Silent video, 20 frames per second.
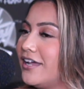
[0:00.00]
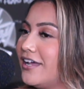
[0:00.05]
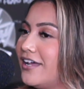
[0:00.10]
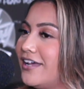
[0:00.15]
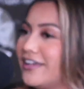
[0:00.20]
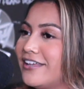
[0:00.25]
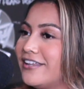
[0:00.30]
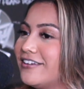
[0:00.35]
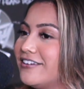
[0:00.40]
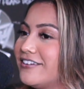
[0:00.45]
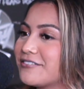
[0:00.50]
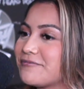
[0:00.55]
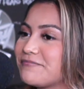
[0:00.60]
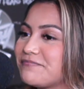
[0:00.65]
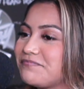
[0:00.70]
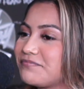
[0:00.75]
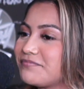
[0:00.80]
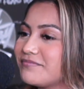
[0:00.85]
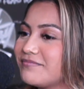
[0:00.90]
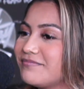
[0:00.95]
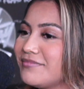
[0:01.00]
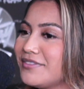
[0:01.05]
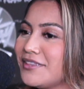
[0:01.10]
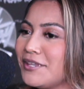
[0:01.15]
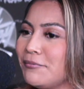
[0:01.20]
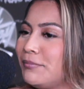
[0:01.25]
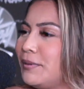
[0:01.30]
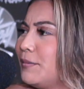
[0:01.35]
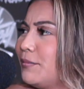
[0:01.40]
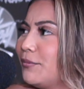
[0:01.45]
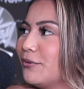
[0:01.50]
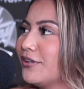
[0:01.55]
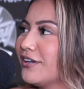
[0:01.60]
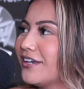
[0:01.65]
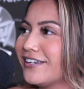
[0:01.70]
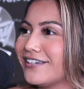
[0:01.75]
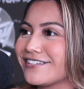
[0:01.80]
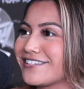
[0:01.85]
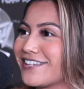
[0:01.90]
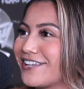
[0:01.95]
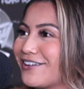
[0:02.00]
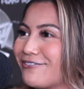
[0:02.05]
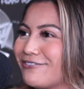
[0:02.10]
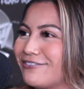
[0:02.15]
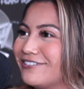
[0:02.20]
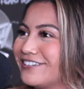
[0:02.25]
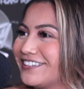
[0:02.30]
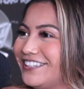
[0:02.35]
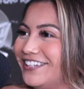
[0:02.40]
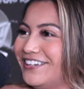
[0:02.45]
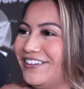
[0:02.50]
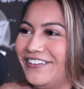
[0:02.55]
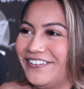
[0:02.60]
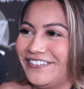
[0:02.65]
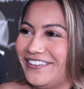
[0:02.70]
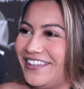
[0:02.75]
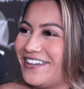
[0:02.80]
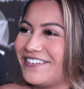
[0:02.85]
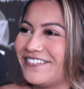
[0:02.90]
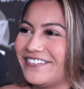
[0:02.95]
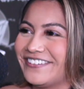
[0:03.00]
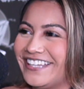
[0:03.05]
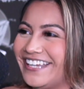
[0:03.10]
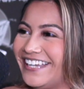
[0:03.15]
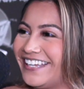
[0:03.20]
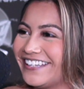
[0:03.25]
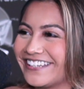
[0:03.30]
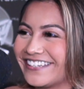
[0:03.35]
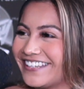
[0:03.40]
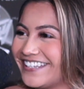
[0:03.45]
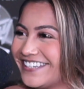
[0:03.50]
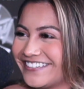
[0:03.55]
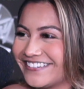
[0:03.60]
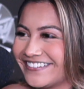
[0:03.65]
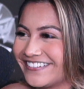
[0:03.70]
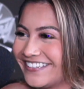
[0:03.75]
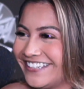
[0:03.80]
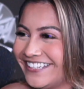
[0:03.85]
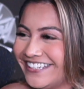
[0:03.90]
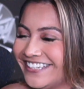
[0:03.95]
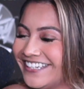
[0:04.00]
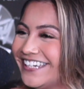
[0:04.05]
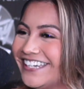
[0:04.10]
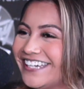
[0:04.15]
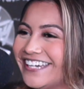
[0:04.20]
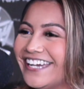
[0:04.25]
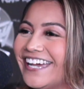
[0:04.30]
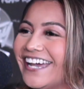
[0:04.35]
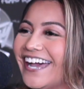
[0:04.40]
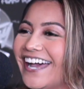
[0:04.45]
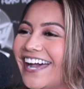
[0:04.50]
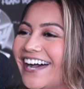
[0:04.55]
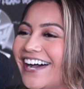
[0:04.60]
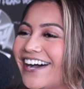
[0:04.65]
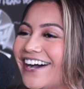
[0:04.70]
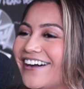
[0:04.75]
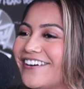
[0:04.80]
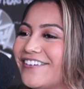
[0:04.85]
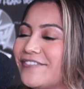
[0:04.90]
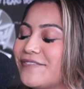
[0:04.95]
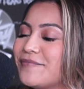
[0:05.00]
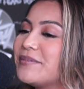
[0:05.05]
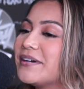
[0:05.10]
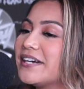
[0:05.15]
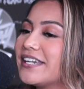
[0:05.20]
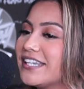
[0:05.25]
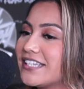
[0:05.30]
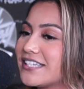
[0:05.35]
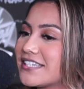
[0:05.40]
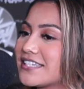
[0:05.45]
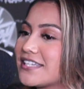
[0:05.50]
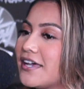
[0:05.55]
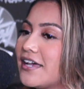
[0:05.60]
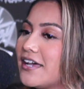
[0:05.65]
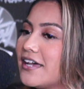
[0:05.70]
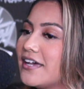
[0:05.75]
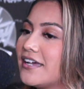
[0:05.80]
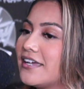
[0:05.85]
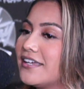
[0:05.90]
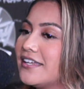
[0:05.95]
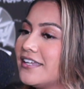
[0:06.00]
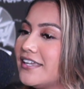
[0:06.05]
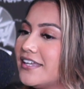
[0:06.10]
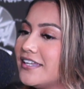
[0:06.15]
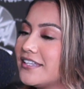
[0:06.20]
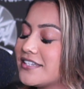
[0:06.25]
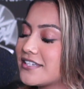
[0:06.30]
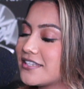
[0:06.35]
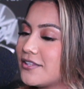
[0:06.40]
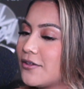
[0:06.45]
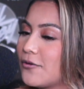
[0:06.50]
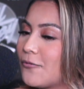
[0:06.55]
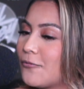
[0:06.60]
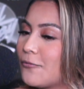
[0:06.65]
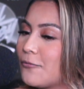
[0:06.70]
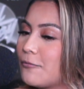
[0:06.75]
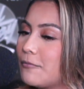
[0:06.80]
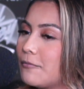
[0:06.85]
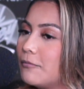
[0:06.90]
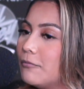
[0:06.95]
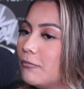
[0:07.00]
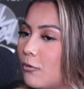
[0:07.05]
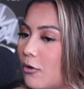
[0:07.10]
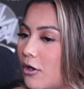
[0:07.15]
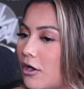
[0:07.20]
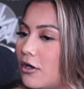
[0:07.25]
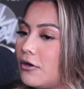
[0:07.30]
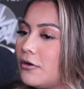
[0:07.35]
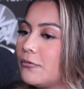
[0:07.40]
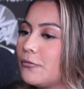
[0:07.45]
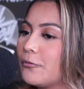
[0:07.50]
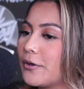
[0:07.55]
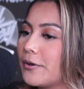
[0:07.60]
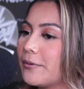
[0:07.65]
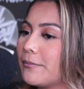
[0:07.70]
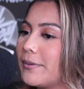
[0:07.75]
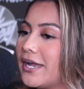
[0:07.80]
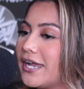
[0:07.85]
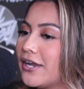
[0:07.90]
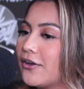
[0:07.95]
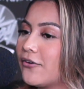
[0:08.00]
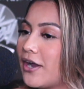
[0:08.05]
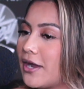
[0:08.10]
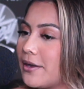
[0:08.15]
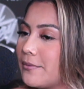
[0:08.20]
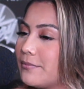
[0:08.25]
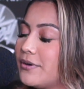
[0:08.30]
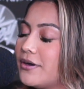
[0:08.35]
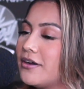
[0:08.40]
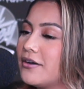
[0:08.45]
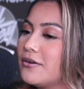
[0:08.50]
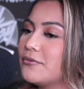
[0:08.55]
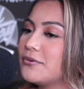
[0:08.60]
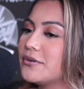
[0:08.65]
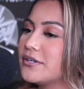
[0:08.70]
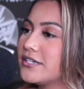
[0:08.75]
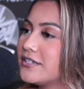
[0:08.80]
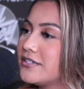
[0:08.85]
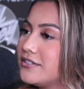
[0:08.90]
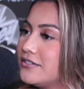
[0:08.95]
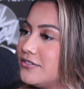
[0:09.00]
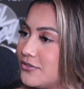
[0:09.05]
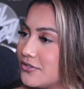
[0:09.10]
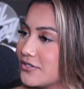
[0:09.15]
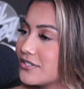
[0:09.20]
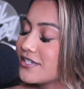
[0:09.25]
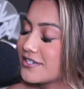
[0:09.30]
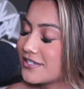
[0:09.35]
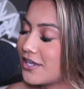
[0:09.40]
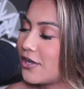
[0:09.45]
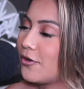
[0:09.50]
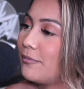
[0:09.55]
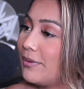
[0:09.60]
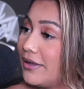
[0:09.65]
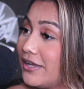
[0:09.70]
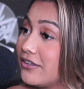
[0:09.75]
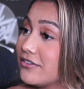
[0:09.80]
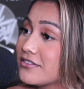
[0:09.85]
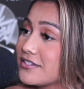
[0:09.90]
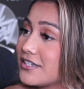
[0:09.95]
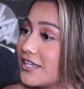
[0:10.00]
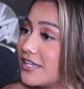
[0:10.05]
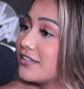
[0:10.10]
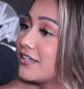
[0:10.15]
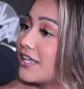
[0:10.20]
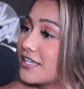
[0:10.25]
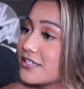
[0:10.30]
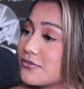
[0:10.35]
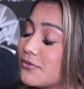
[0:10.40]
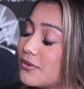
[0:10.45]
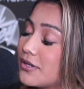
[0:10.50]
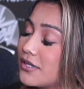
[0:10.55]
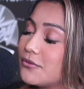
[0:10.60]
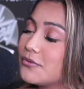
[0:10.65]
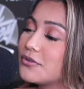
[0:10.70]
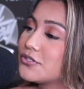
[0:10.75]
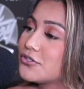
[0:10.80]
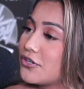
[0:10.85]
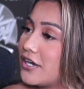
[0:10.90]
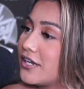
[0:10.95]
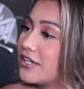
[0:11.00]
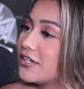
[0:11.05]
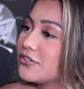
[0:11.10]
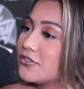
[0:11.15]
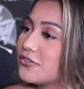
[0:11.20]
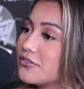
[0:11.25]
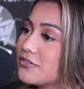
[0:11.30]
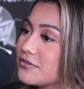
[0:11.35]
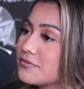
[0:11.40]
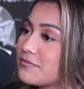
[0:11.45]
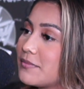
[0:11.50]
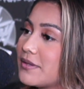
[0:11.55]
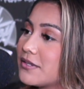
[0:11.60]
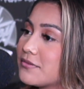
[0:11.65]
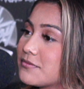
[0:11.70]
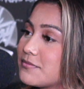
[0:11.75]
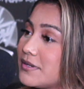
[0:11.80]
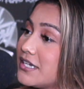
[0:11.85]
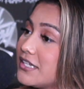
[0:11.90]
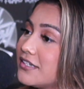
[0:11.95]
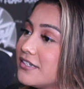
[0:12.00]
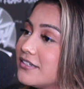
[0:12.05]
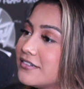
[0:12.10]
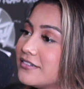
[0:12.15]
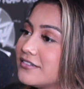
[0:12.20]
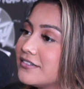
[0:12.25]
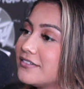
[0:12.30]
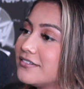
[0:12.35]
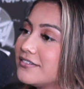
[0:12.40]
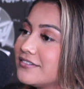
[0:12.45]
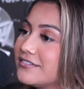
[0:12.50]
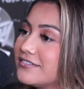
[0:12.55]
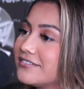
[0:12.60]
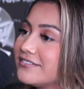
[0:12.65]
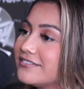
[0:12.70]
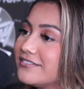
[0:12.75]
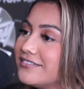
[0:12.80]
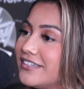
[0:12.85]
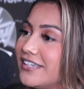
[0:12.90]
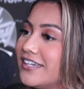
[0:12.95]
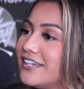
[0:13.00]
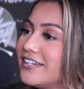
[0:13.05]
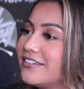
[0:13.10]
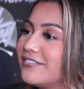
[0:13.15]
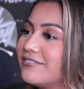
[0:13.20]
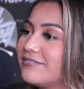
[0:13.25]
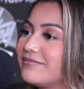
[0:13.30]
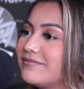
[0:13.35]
And people look at us like, what the hell are they doing? But it's the wall where my grandpa used to sell belts. And that's what he would try and do, is make his money. That's sick. Yeah.